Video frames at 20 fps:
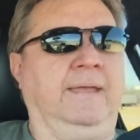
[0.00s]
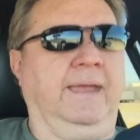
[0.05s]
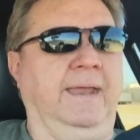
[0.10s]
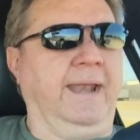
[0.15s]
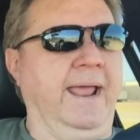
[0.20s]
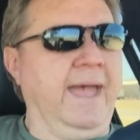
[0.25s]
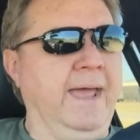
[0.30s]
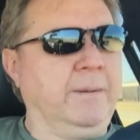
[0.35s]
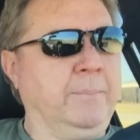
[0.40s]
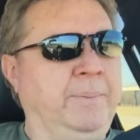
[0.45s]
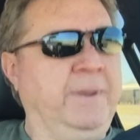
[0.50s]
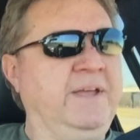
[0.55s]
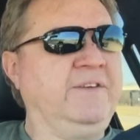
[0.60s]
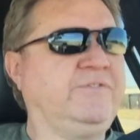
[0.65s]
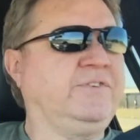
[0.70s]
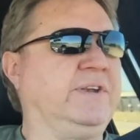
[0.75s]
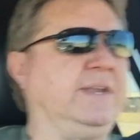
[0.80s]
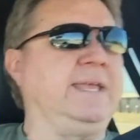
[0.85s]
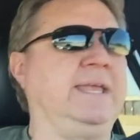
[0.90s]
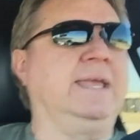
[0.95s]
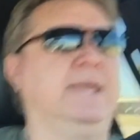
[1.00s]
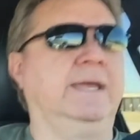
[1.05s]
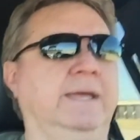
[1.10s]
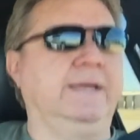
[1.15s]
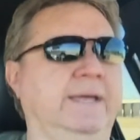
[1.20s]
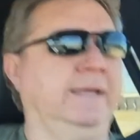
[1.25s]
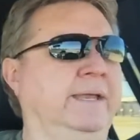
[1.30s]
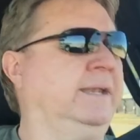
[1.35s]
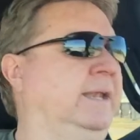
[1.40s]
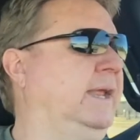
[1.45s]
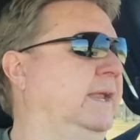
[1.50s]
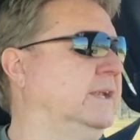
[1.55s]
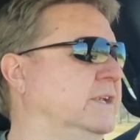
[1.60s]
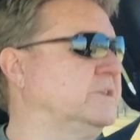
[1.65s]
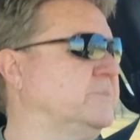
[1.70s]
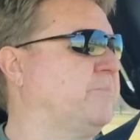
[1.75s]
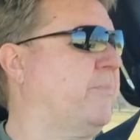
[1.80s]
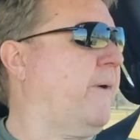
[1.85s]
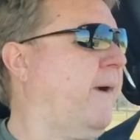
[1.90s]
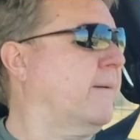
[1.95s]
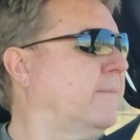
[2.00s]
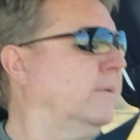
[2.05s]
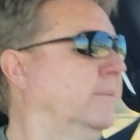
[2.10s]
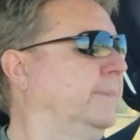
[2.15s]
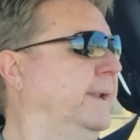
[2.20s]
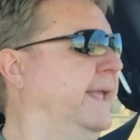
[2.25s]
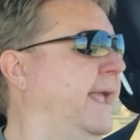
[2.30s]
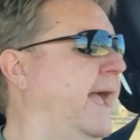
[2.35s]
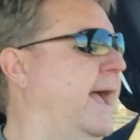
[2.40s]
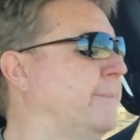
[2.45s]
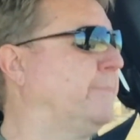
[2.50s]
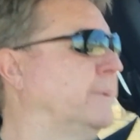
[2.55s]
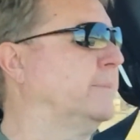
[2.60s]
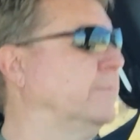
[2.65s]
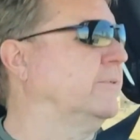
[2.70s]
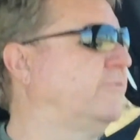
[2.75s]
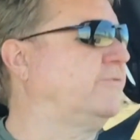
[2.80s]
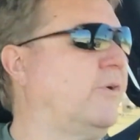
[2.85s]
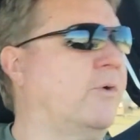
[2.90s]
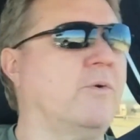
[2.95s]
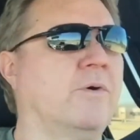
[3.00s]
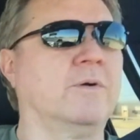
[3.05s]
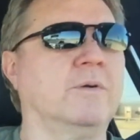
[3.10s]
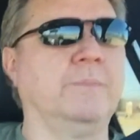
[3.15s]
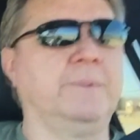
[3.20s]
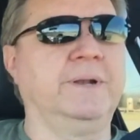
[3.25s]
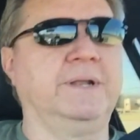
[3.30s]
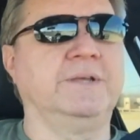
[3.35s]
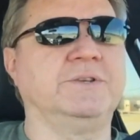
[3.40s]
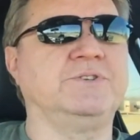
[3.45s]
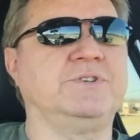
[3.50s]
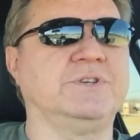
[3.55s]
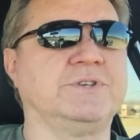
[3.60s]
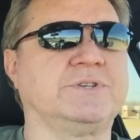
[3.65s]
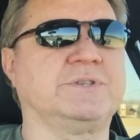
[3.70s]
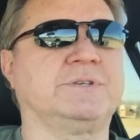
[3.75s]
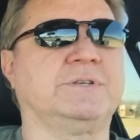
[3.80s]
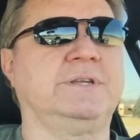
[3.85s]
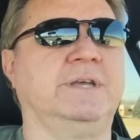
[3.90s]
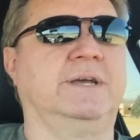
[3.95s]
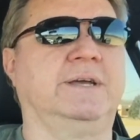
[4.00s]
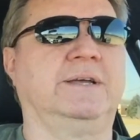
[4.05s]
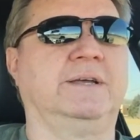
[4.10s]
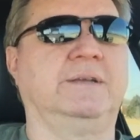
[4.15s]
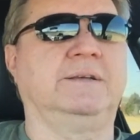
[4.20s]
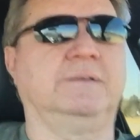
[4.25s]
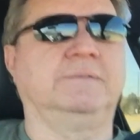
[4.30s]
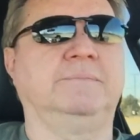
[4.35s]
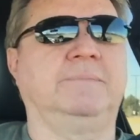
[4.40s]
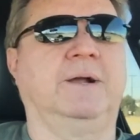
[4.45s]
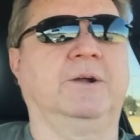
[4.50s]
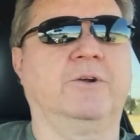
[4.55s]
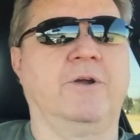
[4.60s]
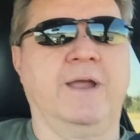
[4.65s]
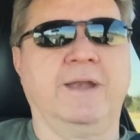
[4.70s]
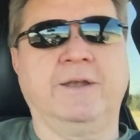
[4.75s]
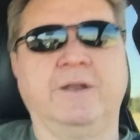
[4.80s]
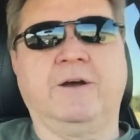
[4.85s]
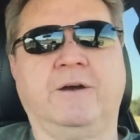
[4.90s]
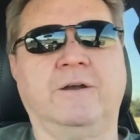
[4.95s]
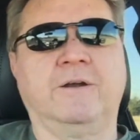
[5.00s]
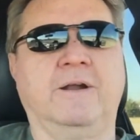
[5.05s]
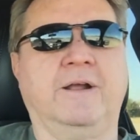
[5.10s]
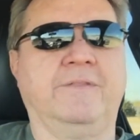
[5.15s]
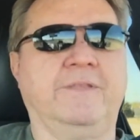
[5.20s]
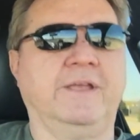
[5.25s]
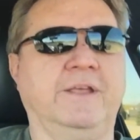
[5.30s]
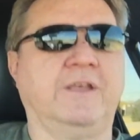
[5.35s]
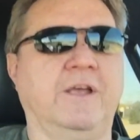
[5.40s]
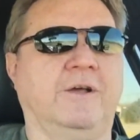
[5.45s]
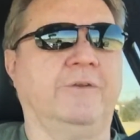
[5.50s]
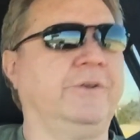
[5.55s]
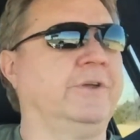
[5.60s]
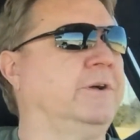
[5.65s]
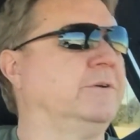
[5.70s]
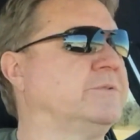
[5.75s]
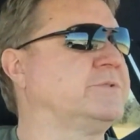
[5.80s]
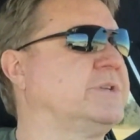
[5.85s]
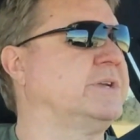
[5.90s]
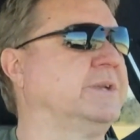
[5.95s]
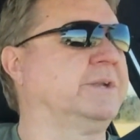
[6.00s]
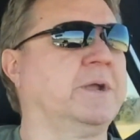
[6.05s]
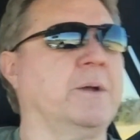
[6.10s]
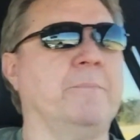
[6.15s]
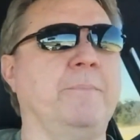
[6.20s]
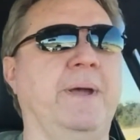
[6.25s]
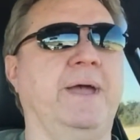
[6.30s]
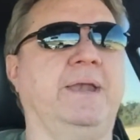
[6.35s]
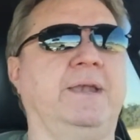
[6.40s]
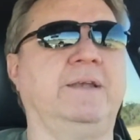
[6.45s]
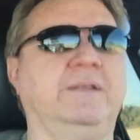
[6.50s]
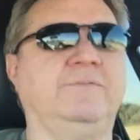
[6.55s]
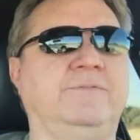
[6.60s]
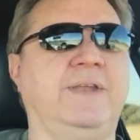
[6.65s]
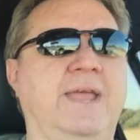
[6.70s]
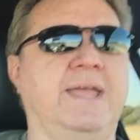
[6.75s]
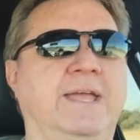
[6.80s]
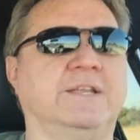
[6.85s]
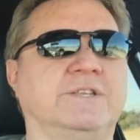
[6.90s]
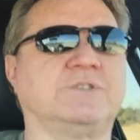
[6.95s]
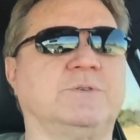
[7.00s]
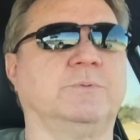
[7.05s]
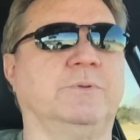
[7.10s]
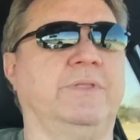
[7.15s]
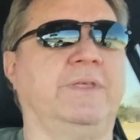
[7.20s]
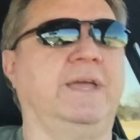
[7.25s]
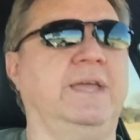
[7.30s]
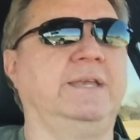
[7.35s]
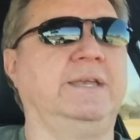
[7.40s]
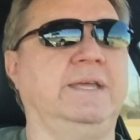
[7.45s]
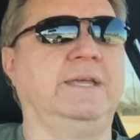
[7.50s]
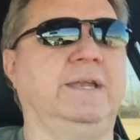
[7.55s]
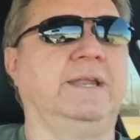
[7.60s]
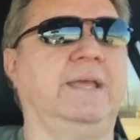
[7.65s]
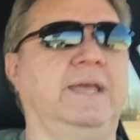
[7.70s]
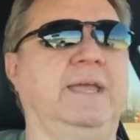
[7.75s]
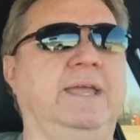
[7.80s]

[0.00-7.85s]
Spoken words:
it had epiphany, and it probably happened before, but it just, my granddaughter, I think y'all know, is in competitive dance. Well, they did